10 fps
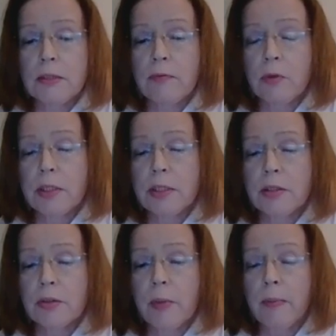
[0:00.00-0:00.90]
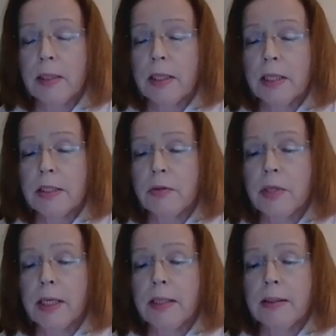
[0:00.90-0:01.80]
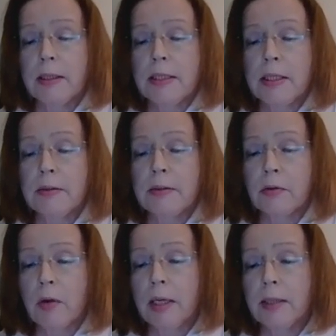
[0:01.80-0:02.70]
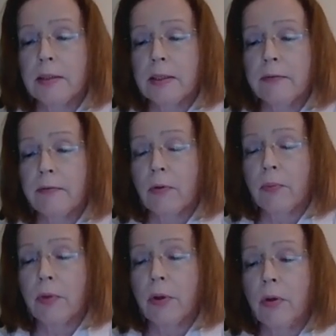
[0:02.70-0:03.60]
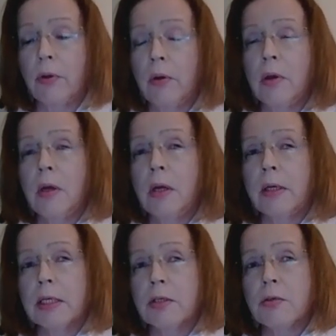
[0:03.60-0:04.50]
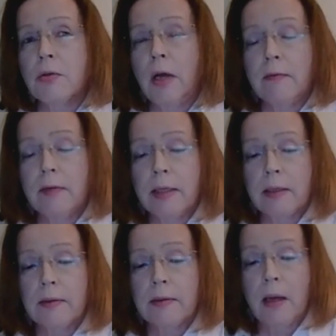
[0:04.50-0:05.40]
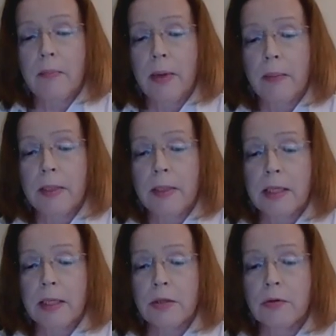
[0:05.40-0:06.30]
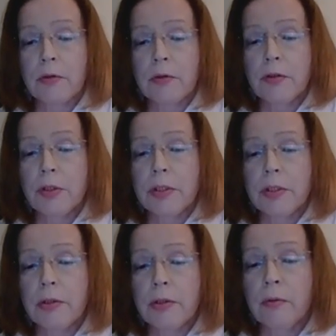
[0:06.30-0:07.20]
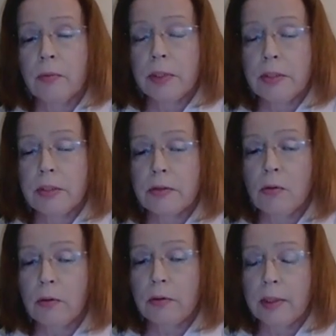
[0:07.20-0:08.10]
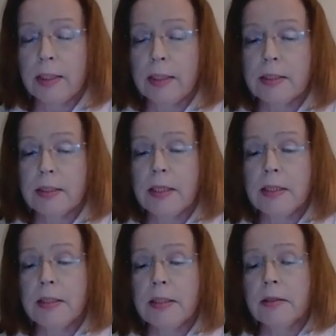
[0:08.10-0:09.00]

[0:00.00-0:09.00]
For instance, publication data is integrated from the National Virta publication register, which already exists.